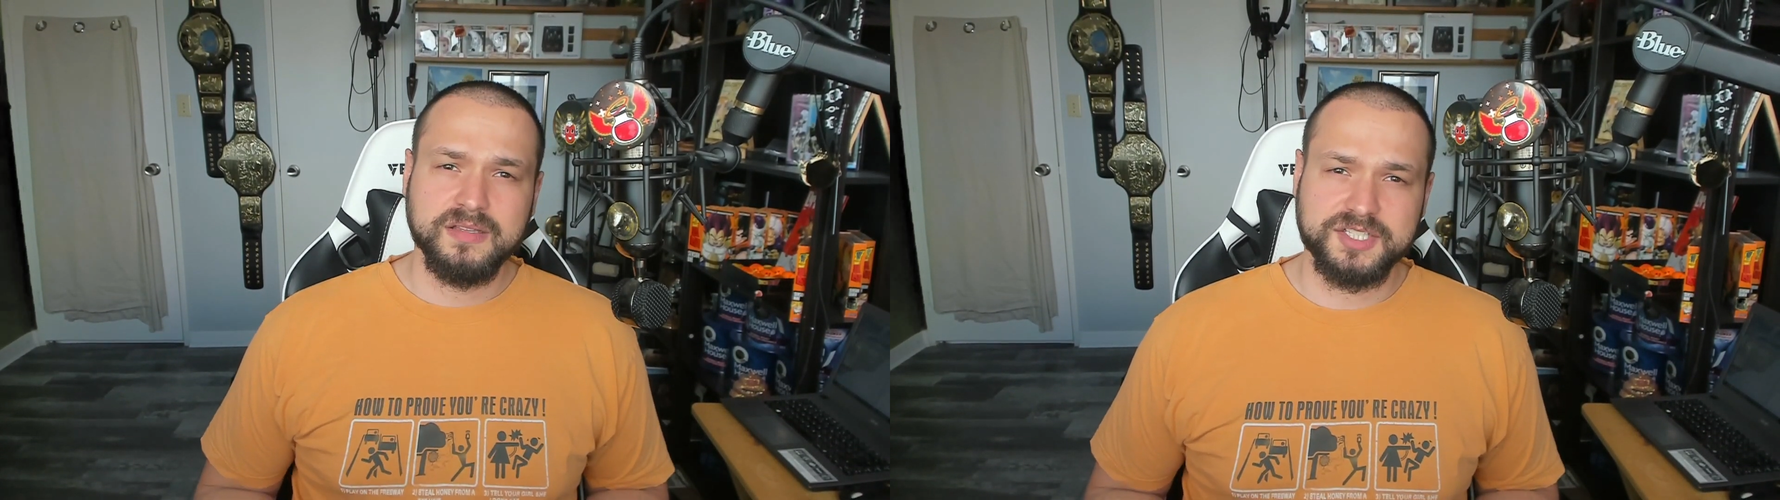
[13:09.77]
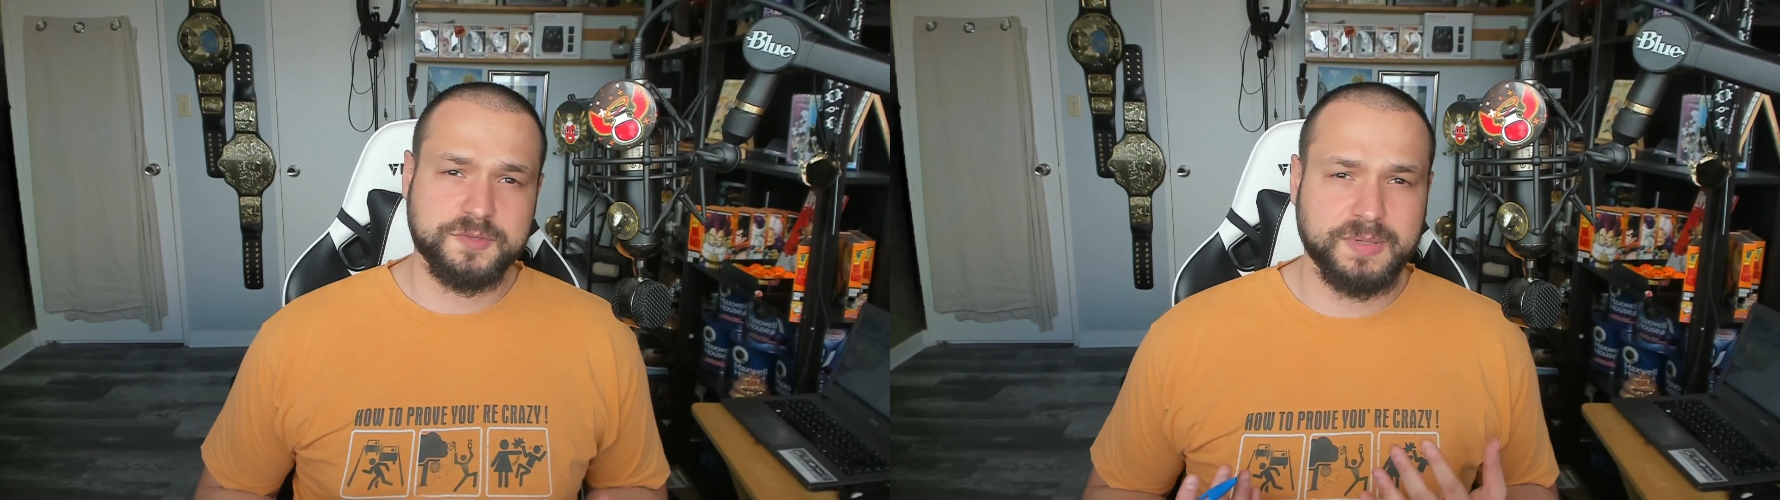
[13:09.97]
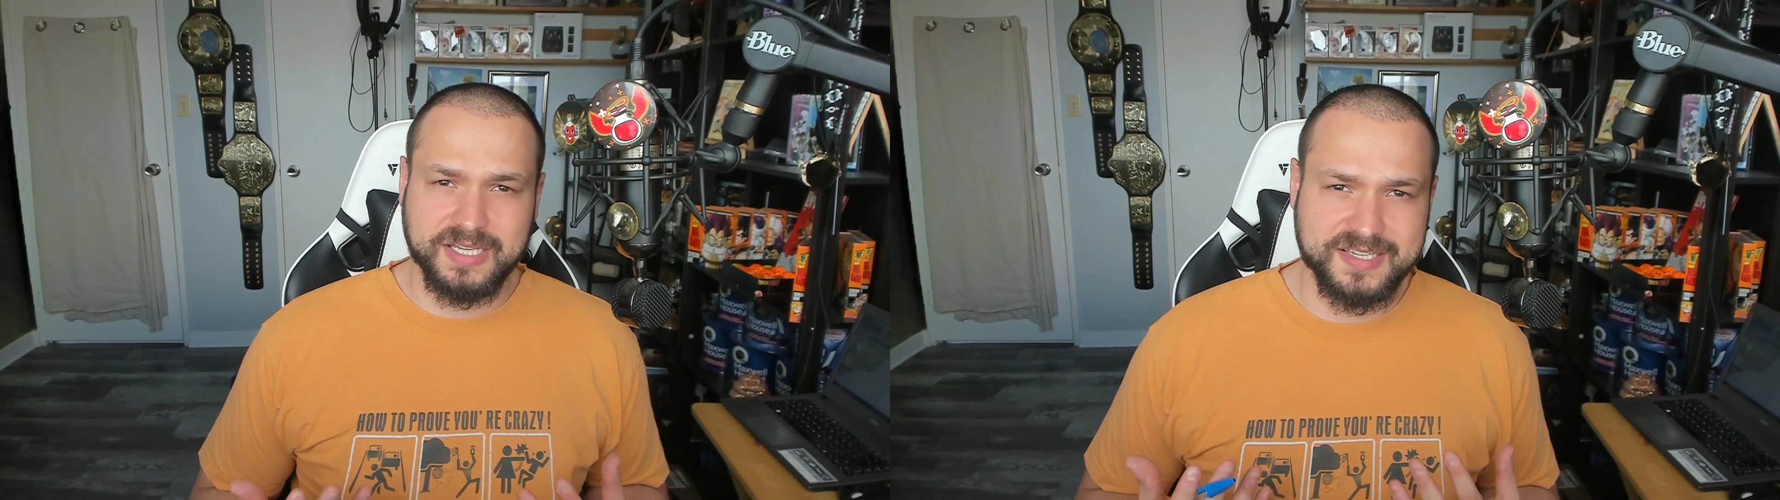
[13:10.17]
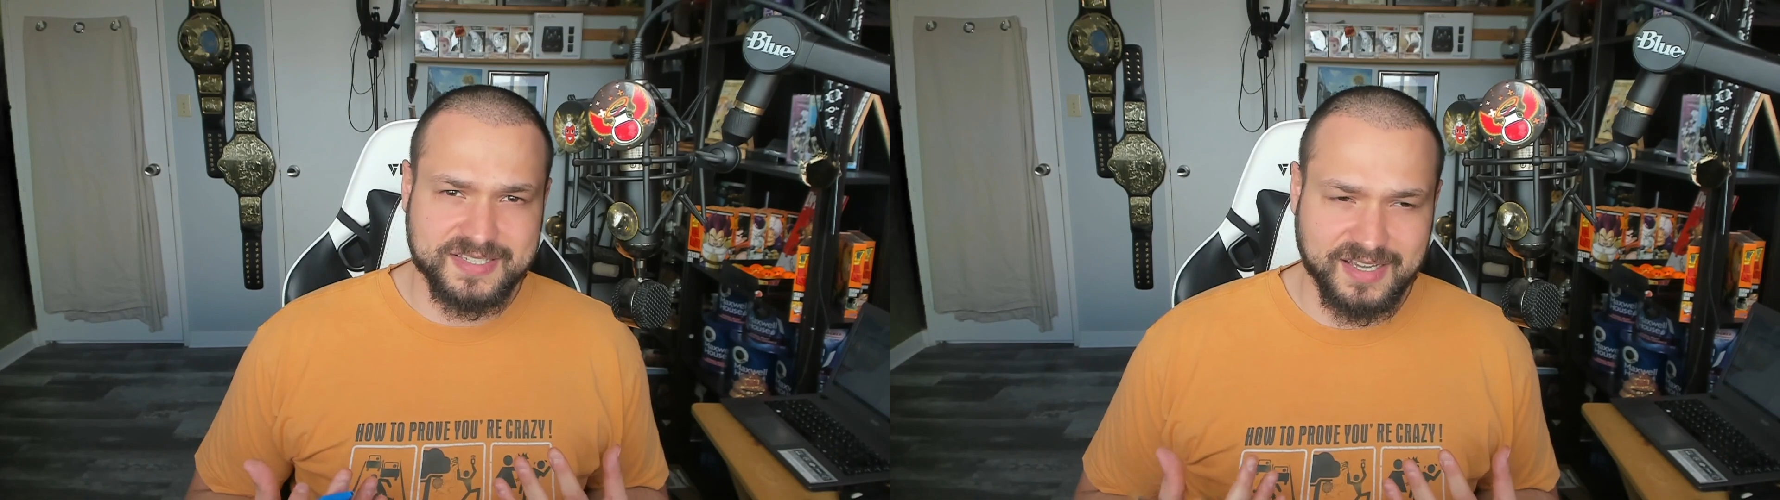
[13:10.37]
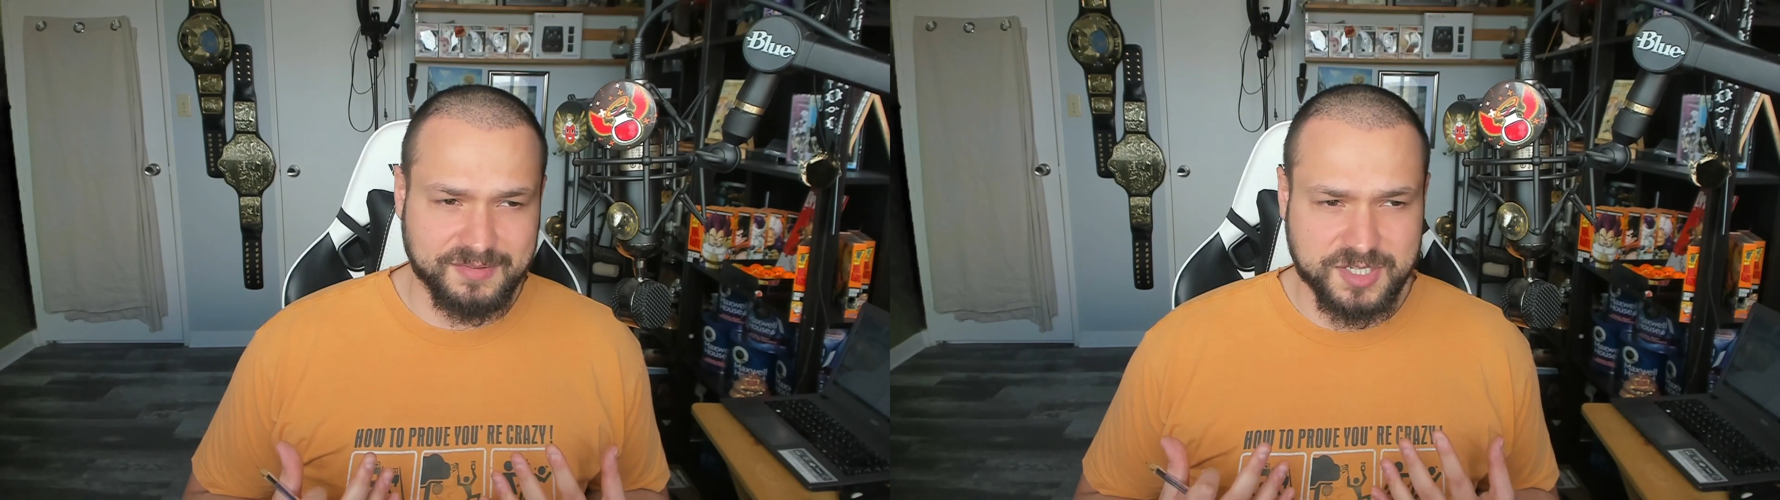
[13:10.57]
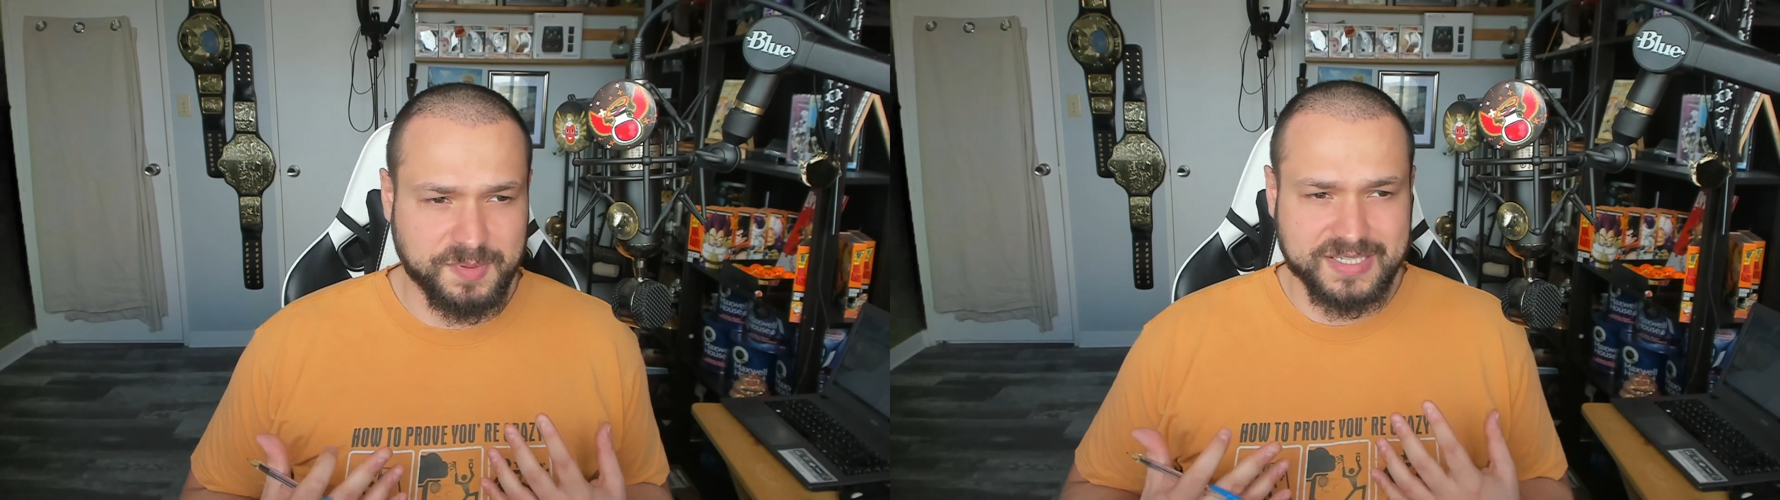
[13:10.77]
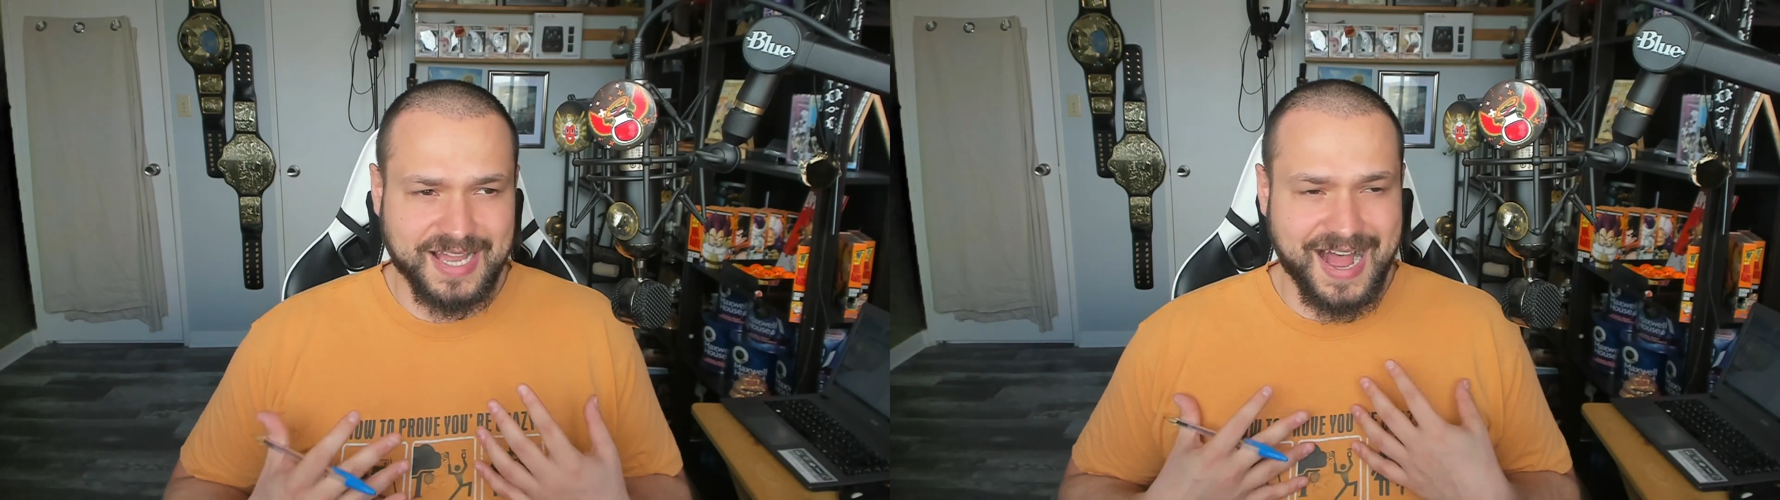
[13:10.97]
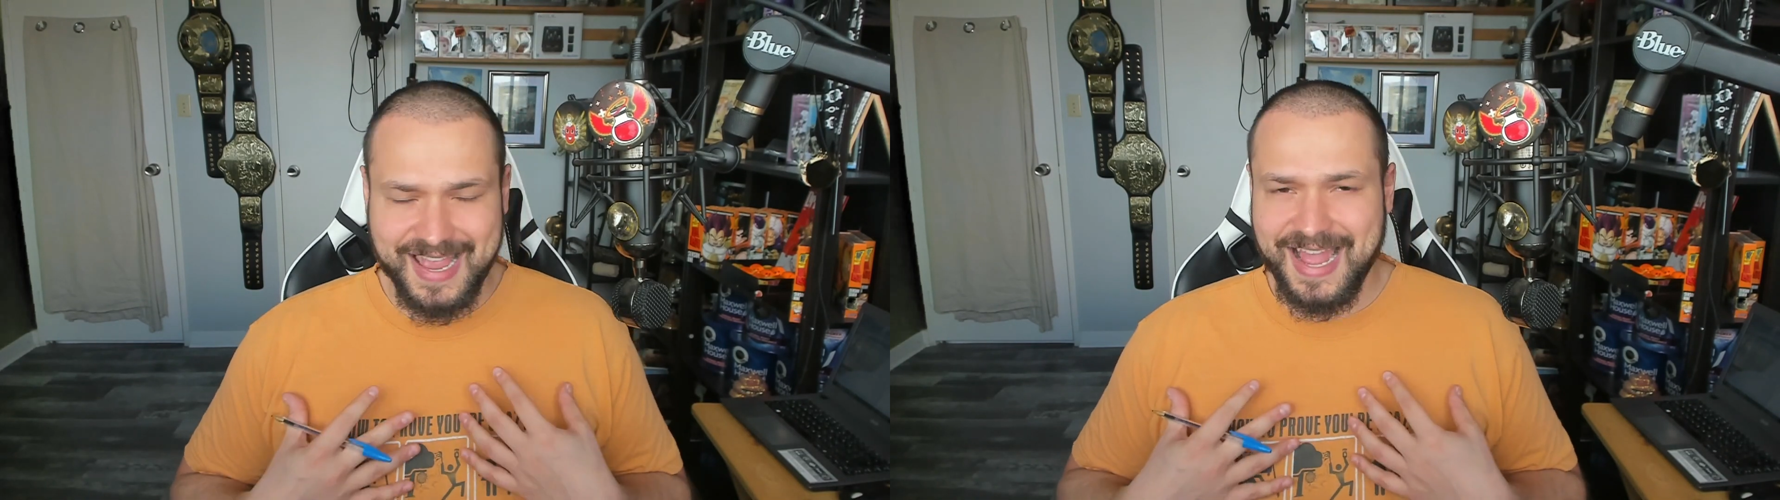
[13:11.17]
Just because I